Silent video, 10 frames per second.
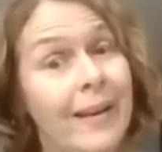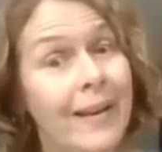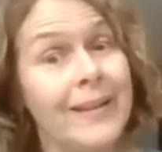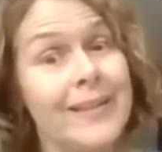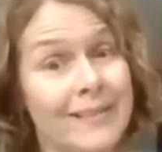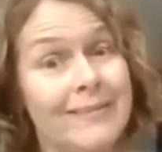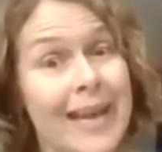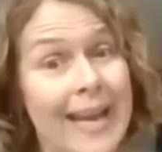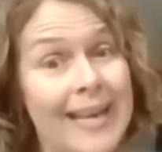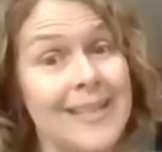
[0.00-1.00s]
London
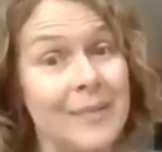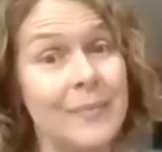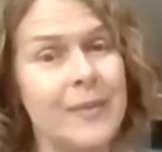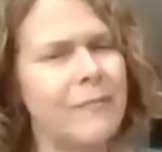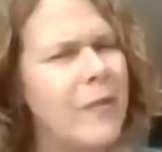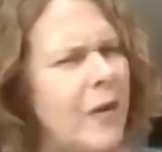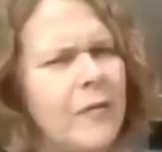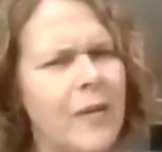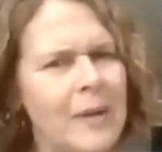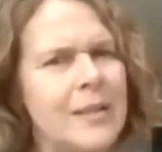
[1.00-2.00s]
agent with very
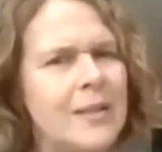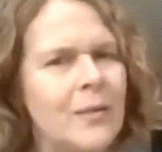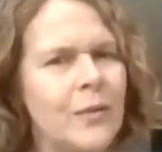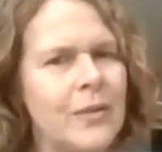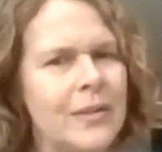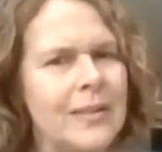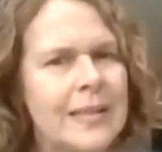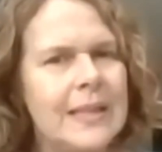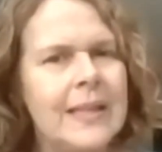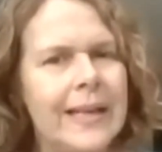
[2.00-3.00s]
famous authors
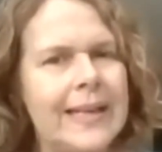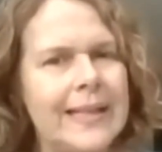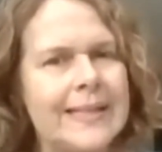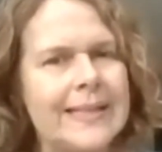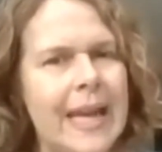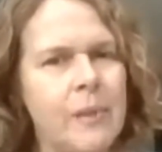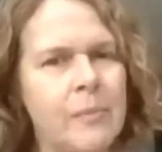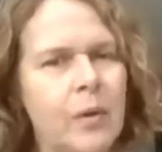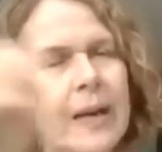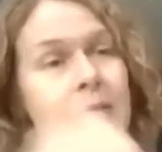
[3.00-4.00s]
in his
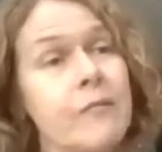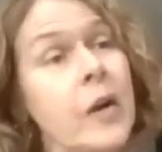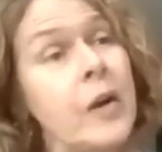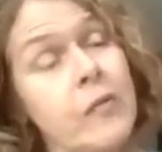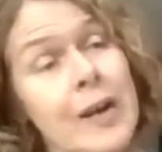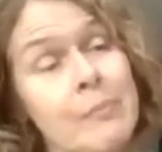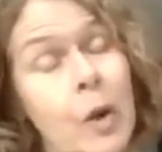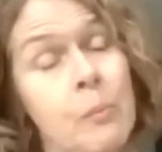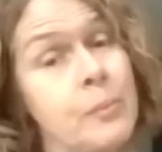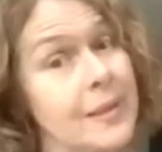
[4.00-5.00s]
stable, and very, very
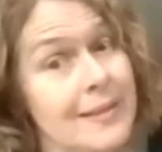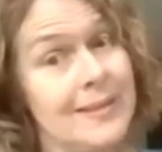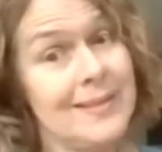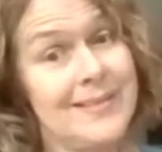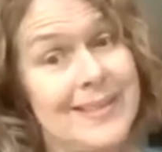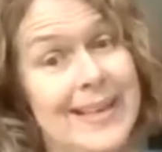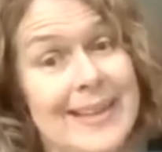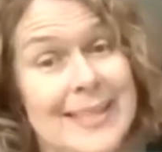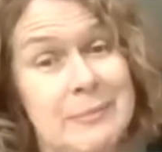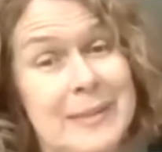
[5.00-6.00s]
pompous, it
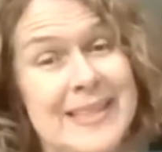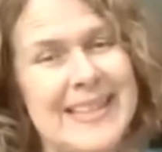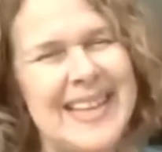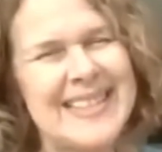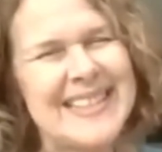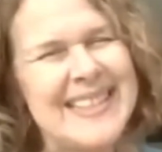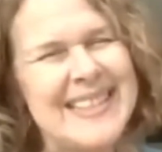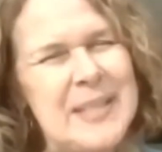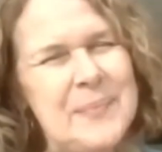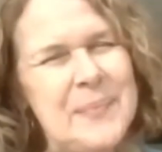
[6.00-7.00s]
has to be said.
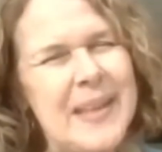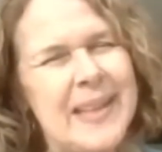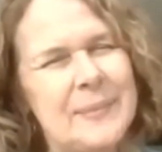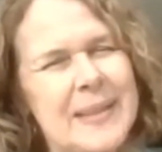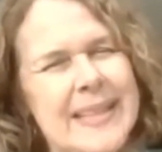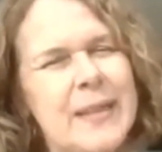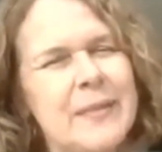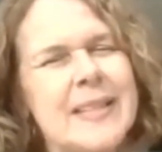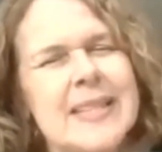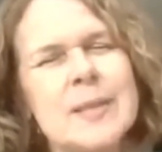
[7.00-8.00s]
He'd
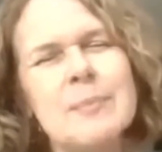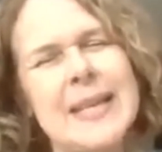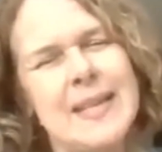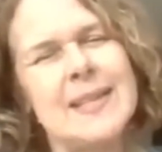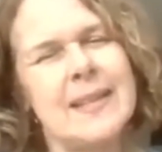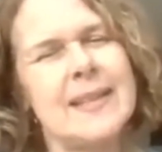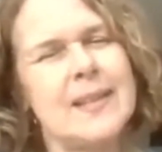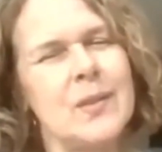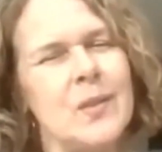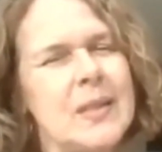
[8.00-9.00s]
given a speech at
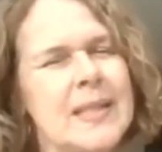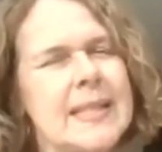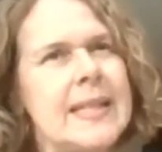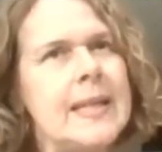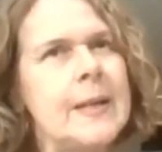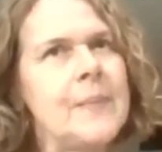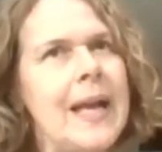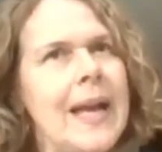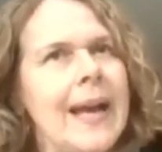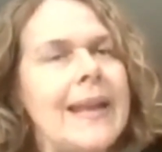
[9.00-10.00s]
this author's dinner,
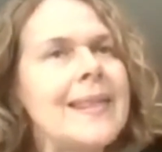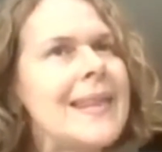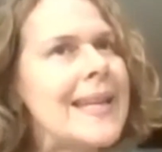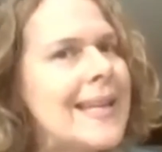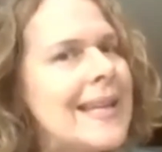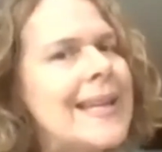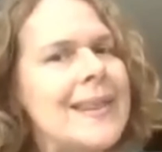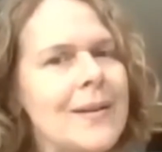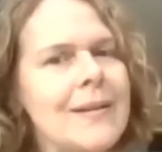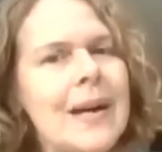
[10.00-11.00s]
and I think he
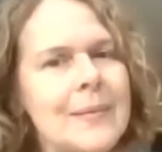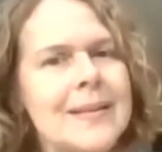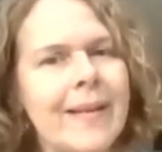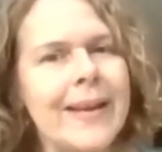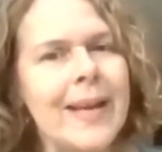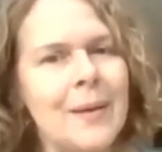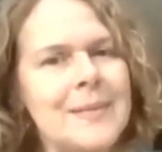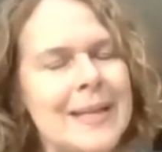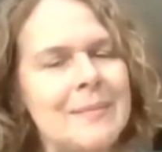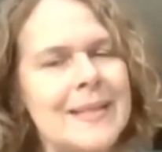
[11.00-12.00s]
thought I was going up
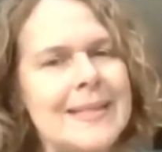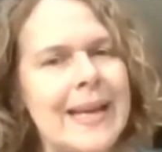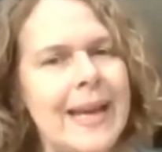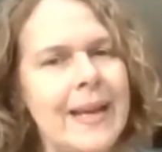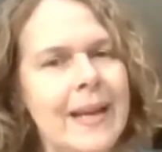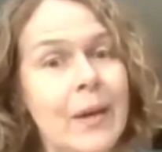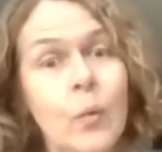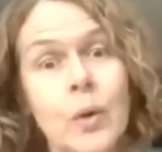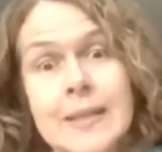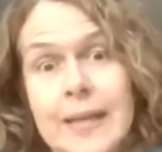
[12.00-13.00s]
to him to say,
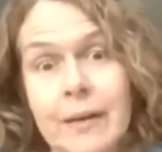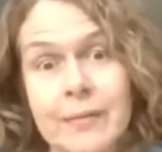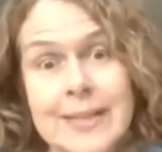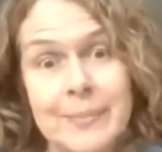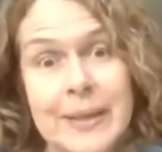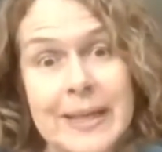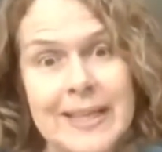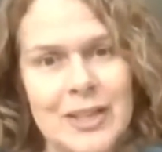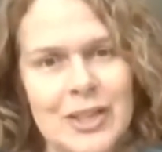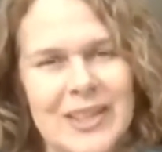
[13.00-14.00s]
what a lovely
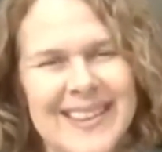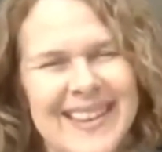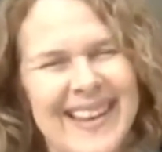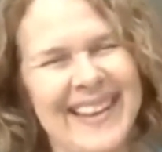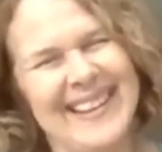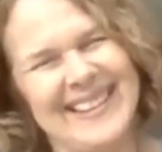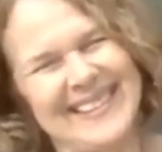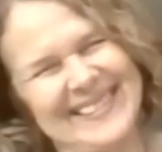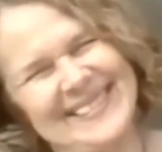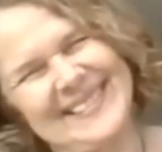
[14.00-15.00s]
speech.
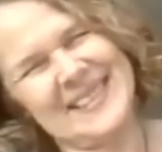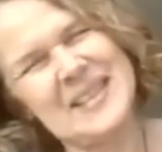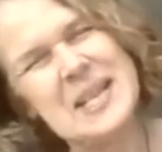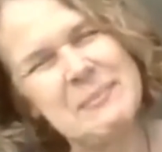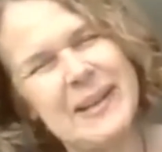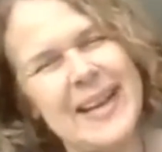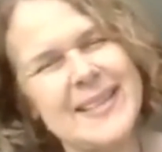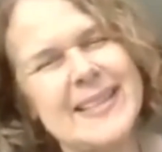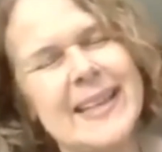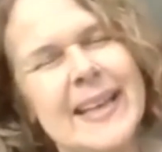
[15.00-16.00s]
But
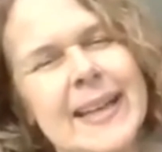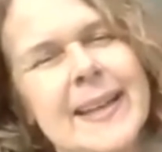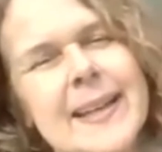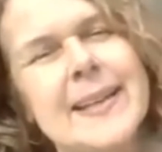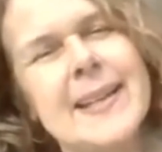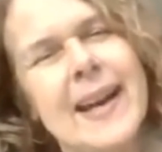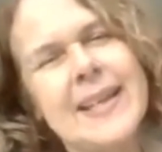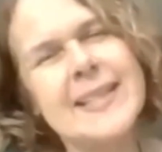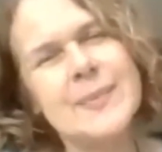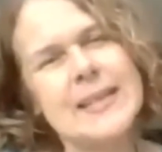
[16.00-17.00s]
actually, I
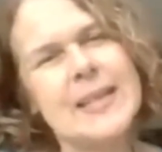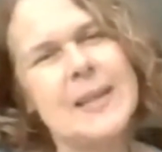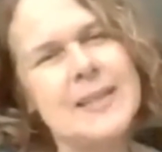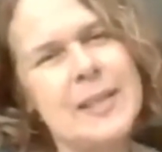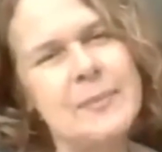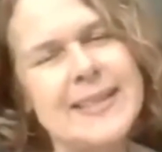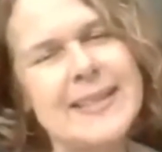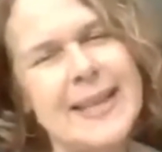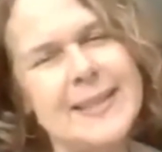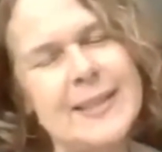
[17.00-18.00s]
just went up to him and
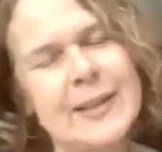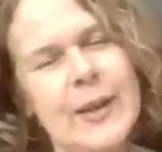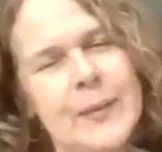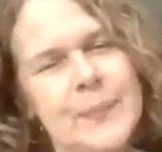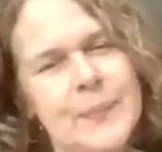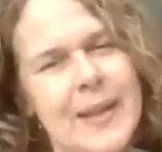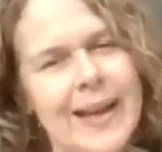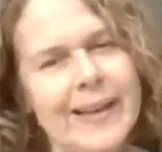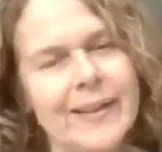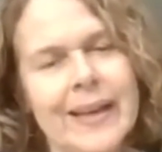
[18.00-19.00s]
said, you know,
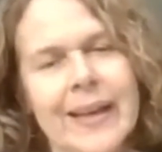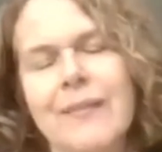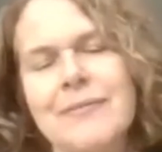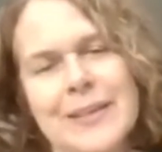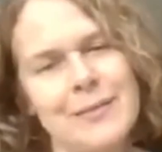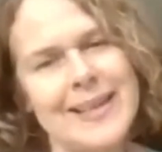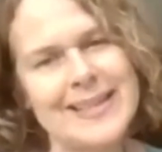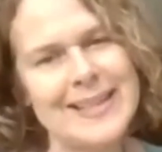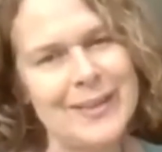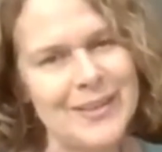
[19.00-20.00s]
I got a lovely
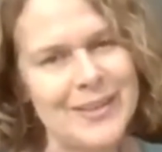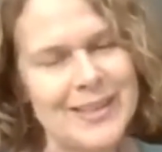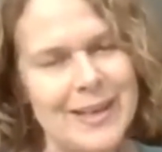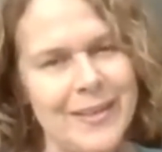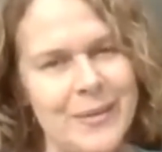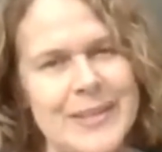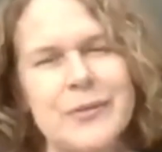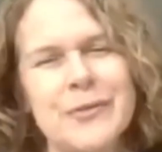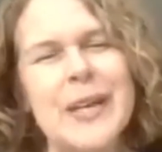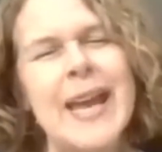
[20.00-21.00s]
writing contract through a
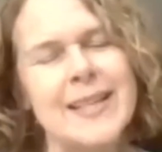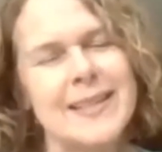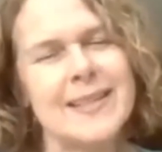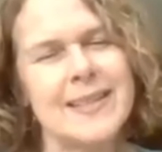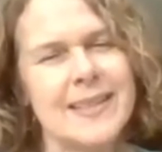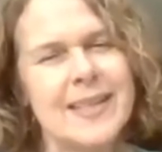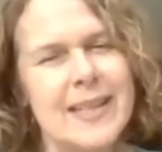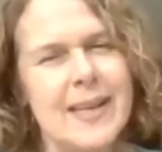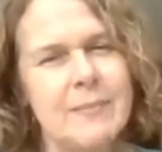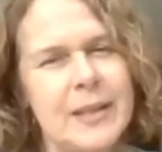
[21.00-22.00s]
different agent,
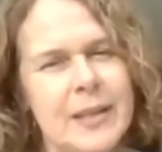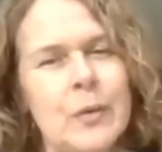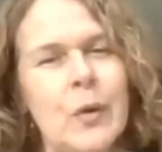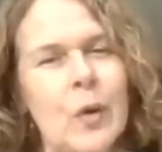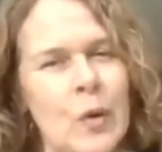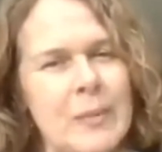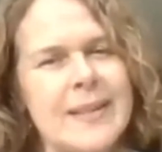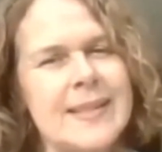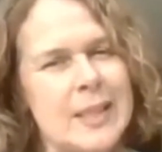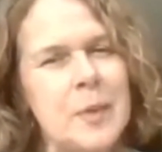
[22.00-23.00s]
that you
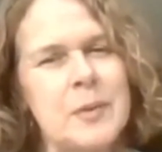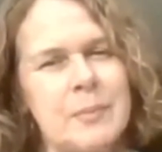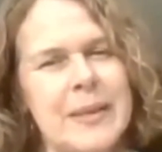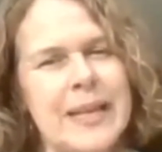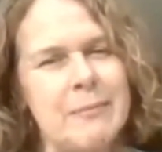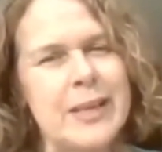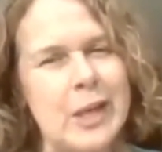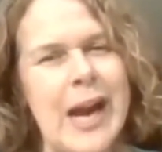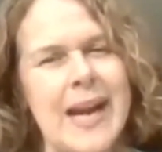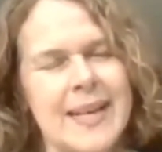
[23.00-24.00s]
almost stopped me in my
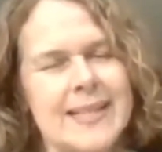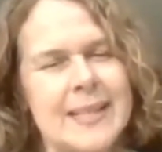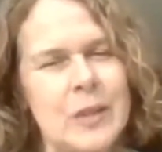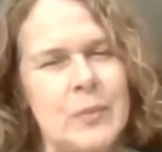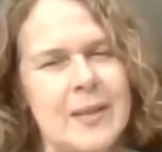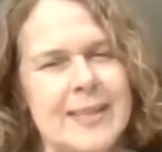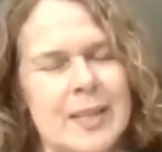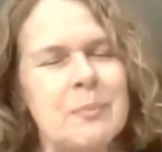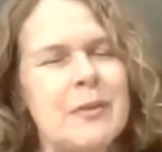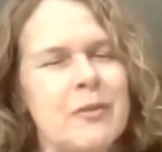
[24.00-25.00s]
tracks. You almost
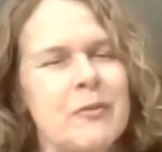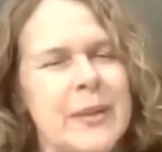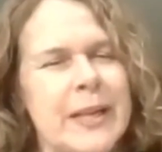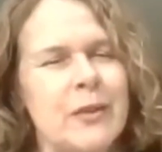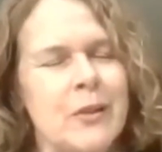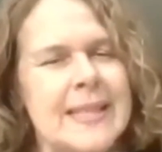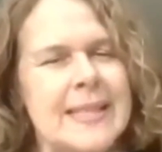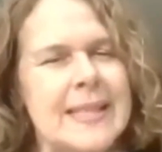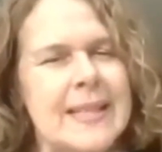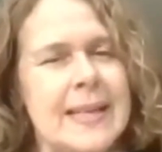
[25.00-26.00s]
stopped me from being a
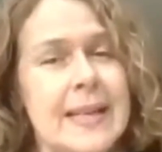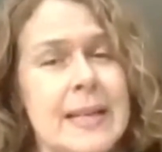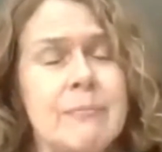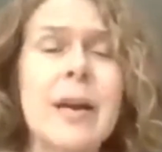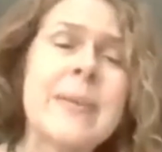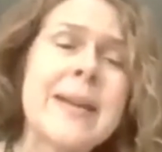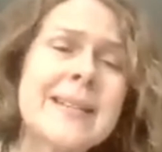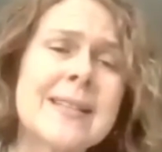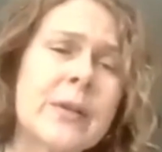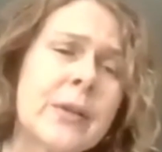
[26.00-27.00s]
writer by being
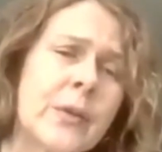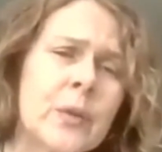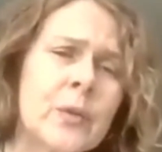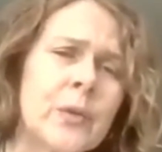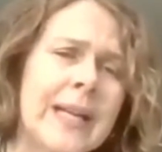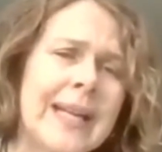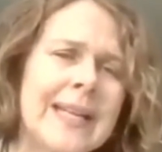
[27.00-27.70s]
so cruel, really.